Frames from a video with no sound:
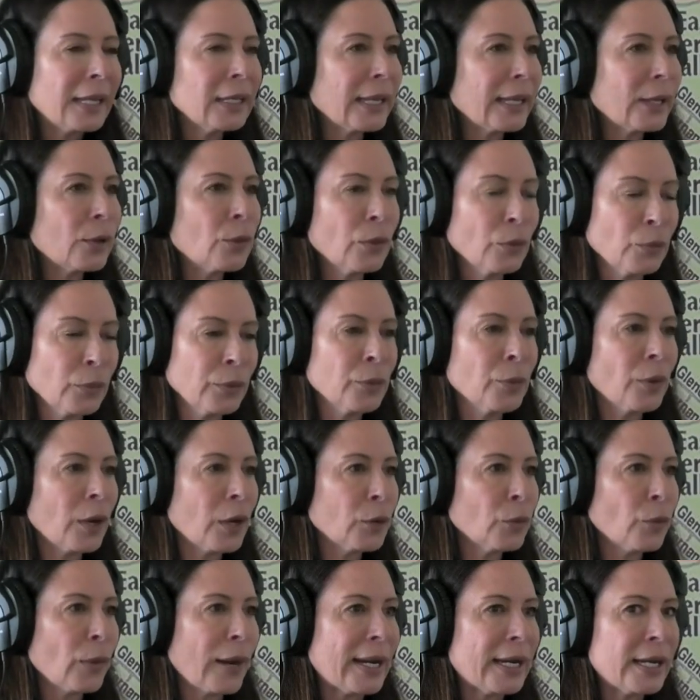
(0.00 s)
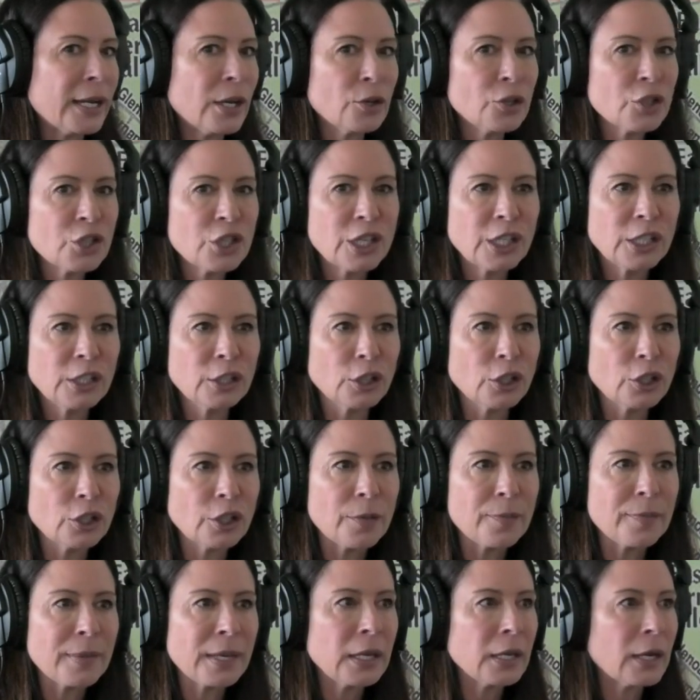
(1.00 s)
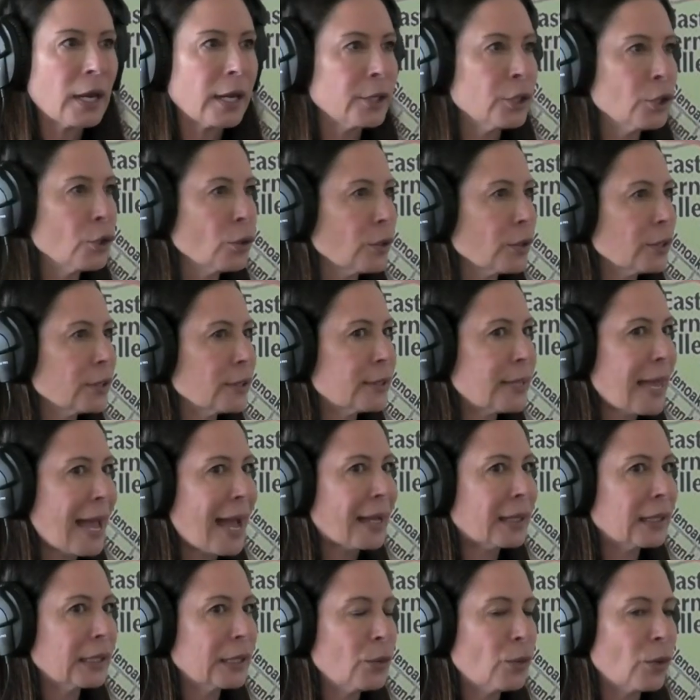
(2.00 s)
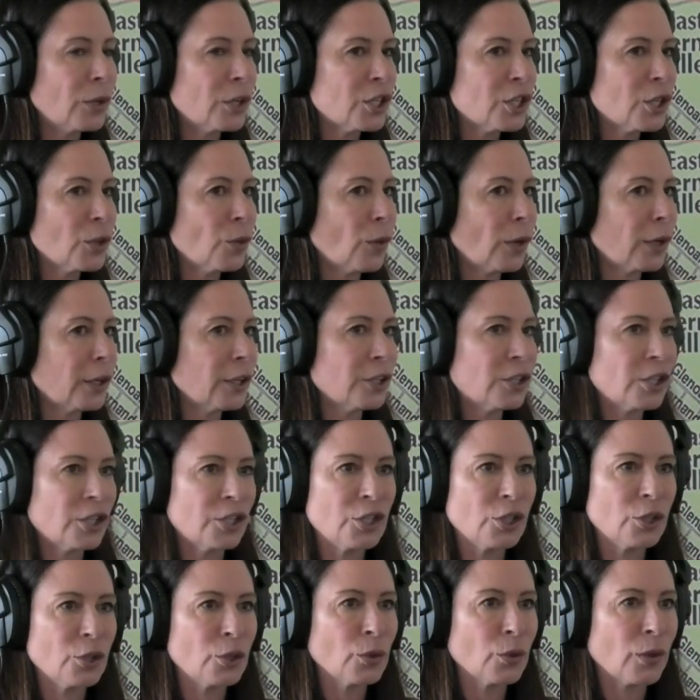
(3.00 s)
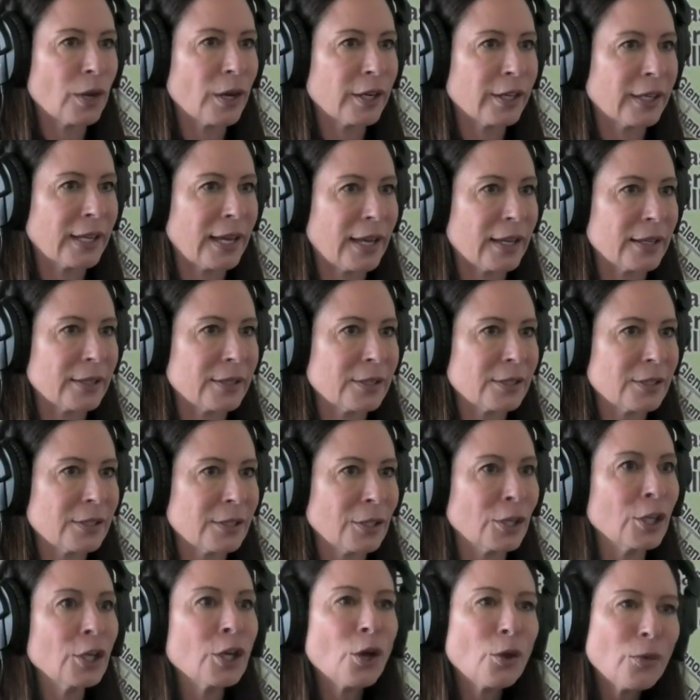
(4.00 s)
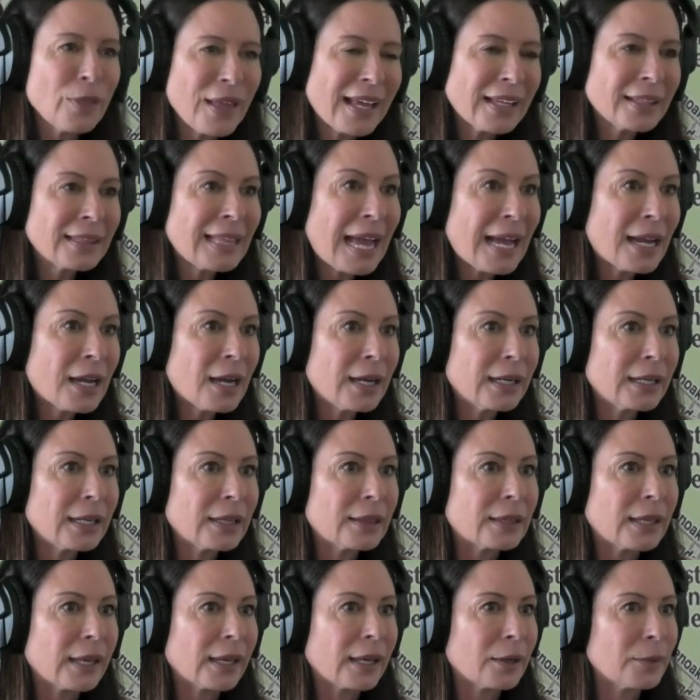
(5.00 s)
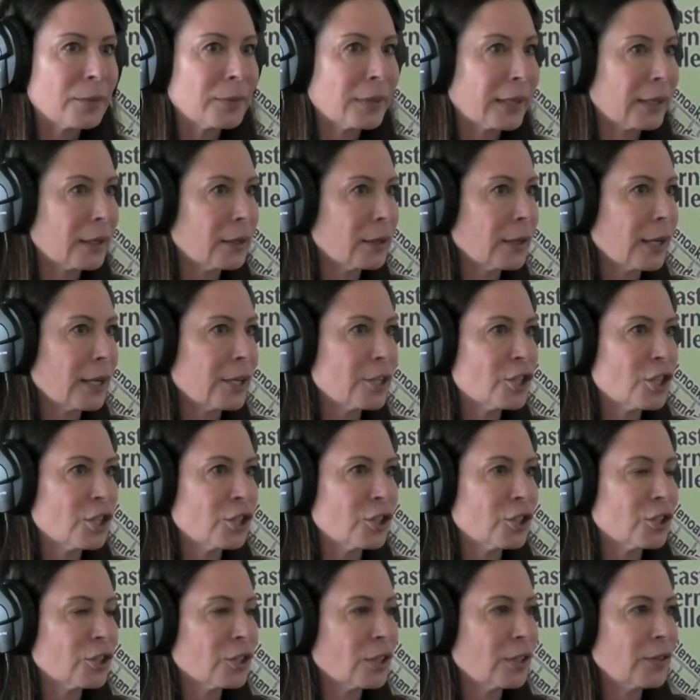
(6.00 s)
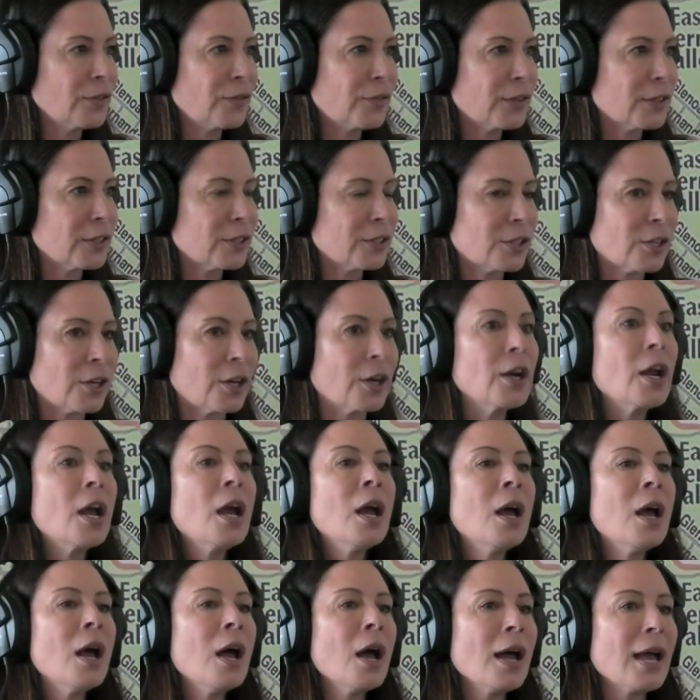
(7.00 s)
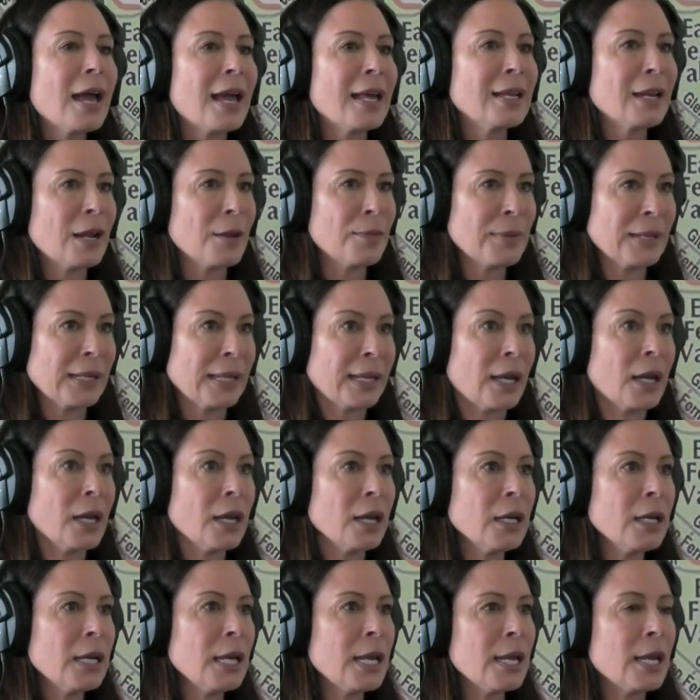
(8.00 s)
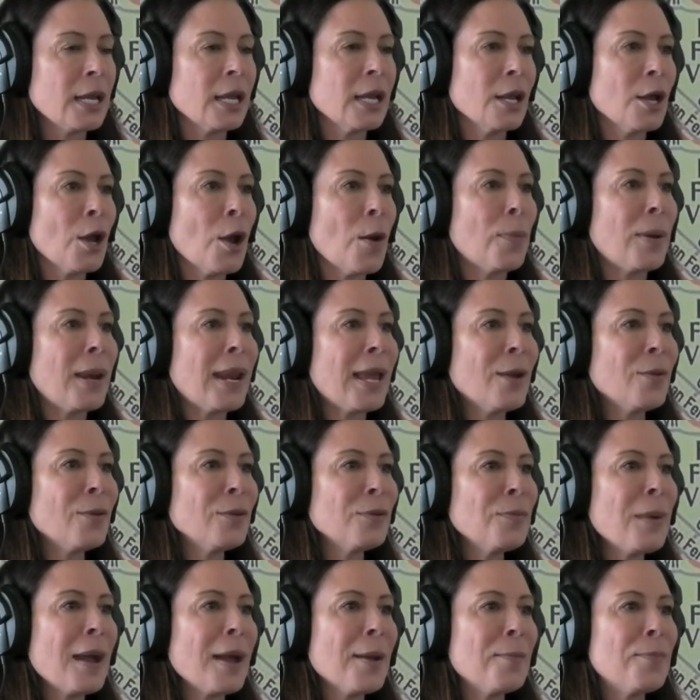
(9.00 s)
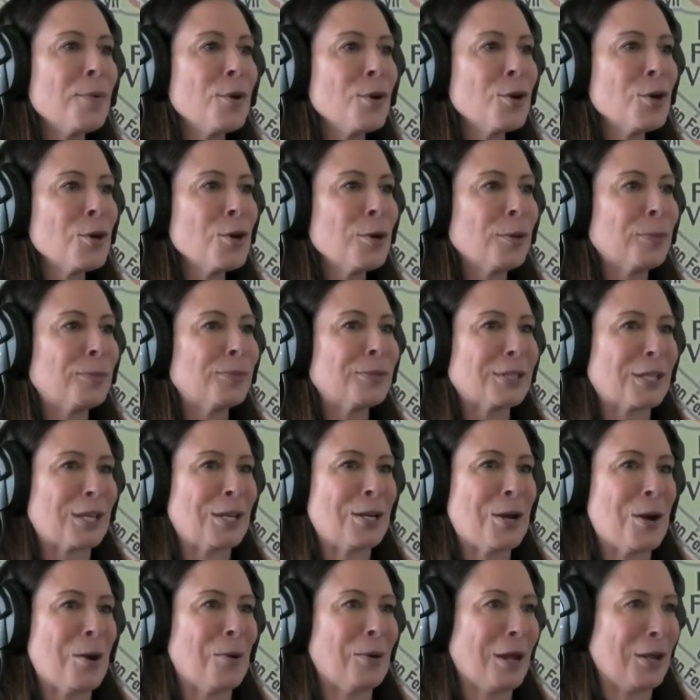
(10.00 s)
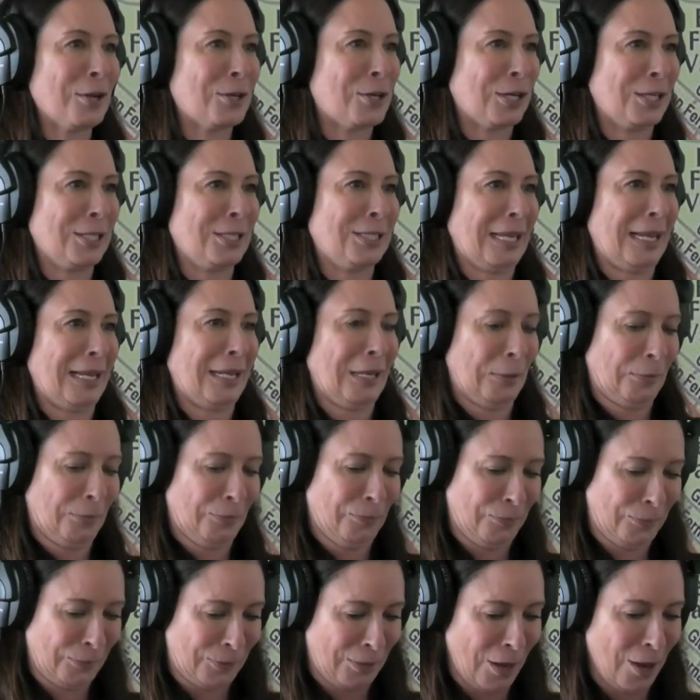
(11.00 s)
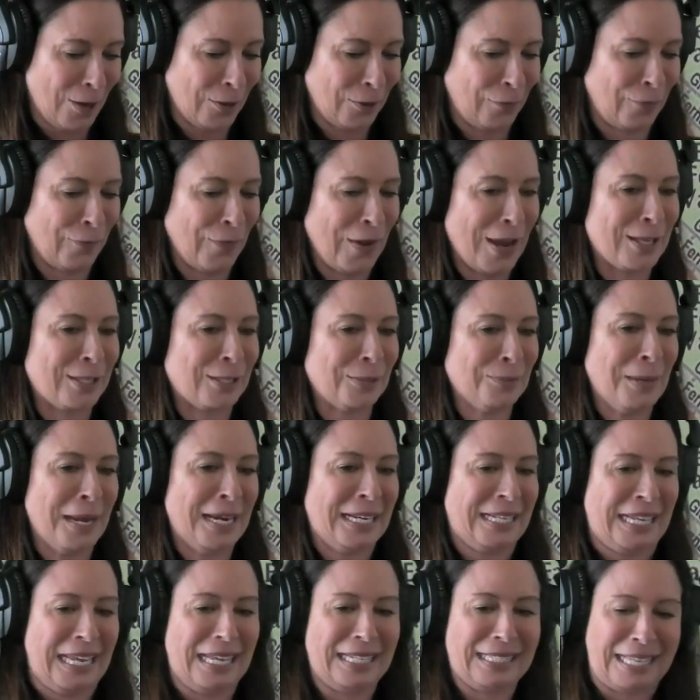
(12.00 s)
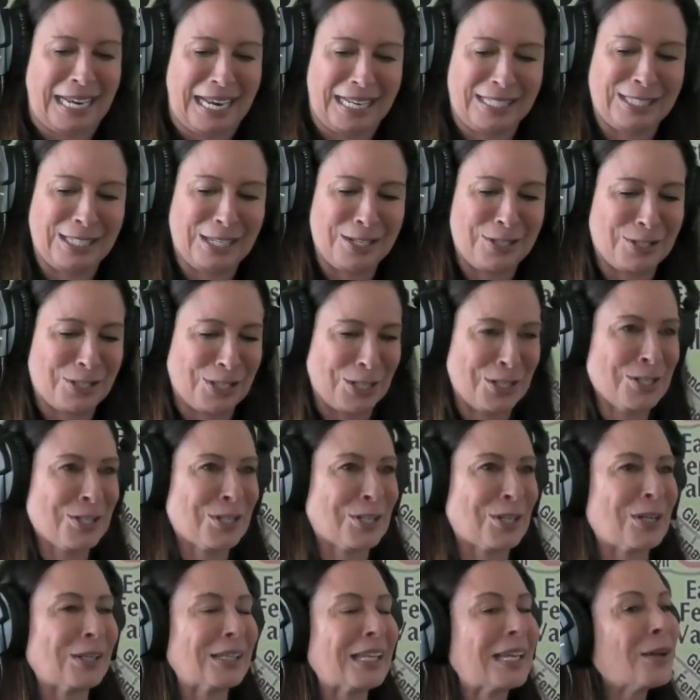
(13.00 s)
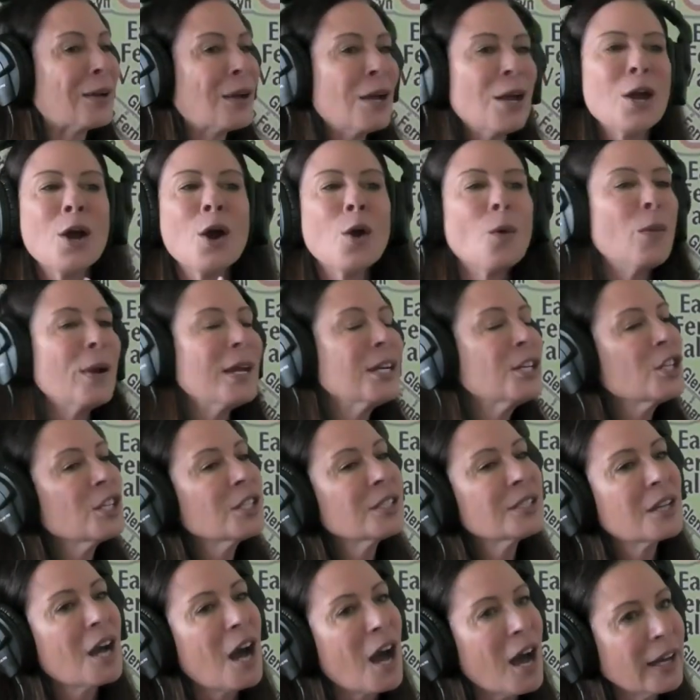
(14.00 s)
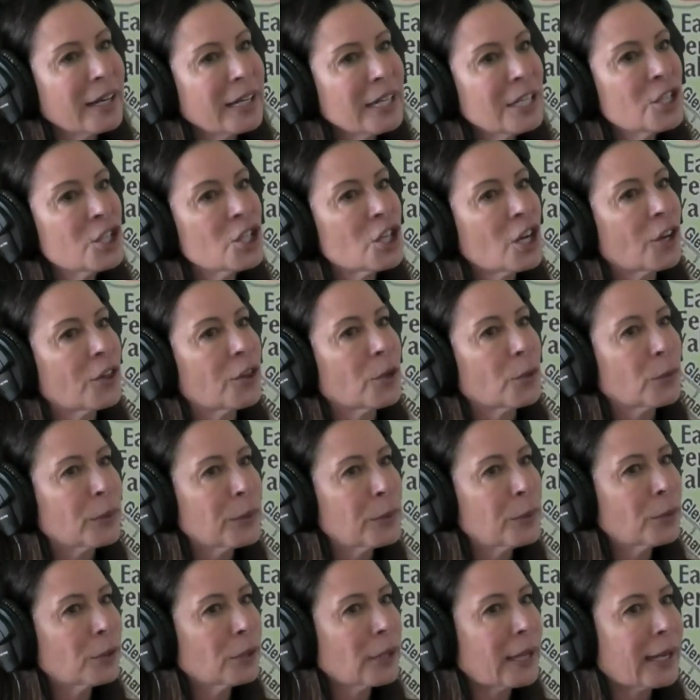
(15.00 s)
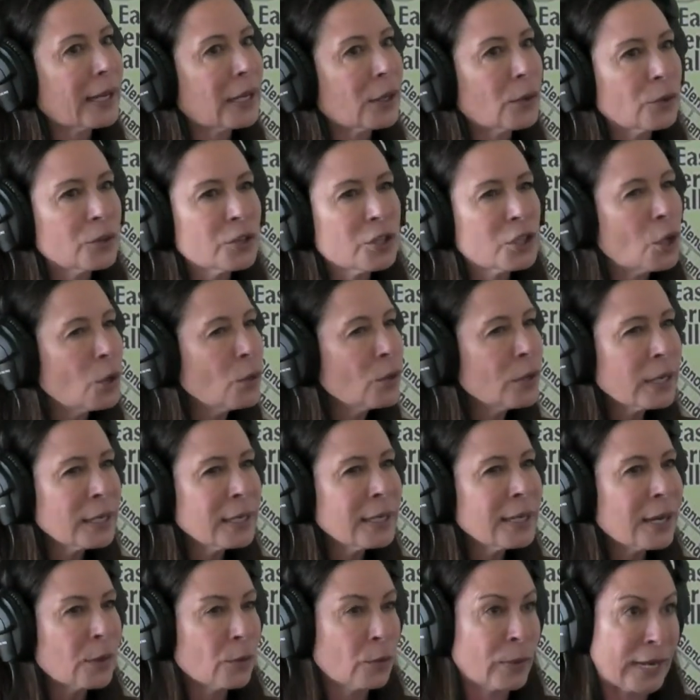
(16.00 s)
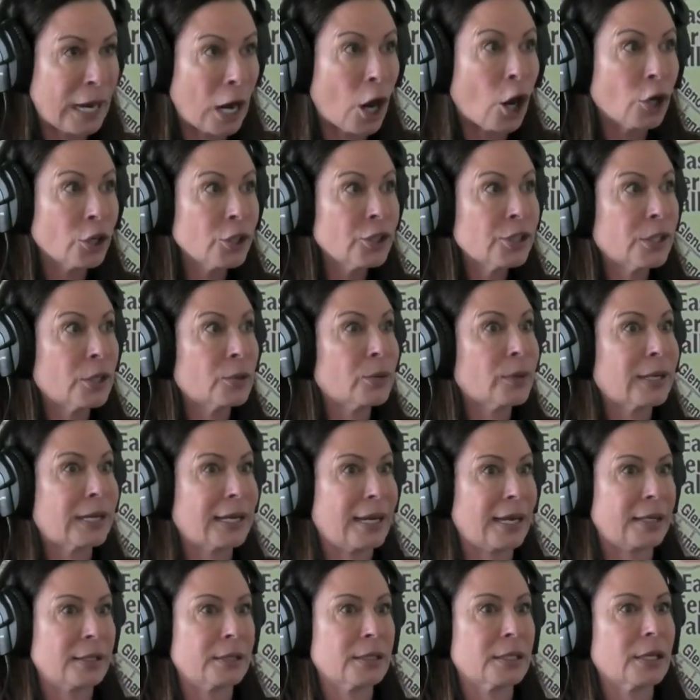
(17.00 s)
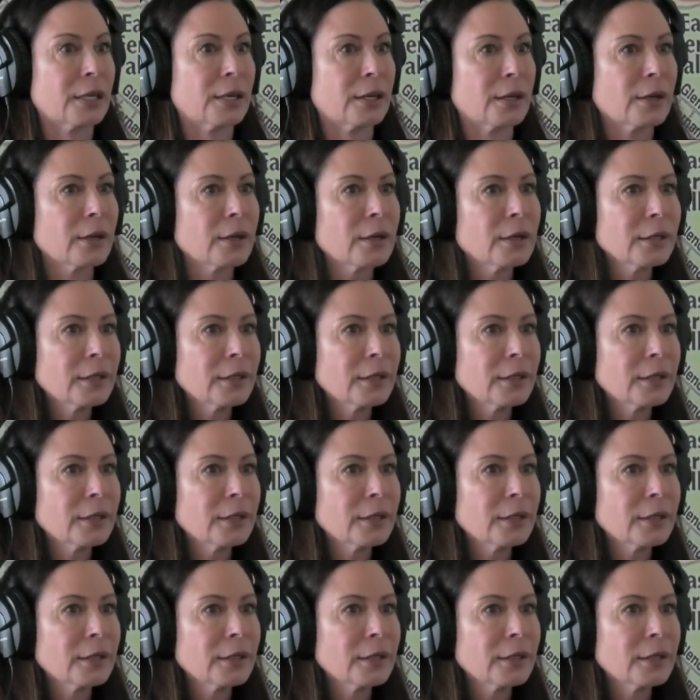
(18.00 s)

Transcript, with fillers: And like when we were on radio, she'd look at me and I knew exactly what she wanted to do to our guest. You know, that kind of thing. I'm like, okay, Ginger's going to fist her. And I'd be like, hey, whoa, really? Play with my boobs. You know, and as she's like, got her face in my tits, I see Ginger go. Like, we just got each other. We were like so connected. We are so connected.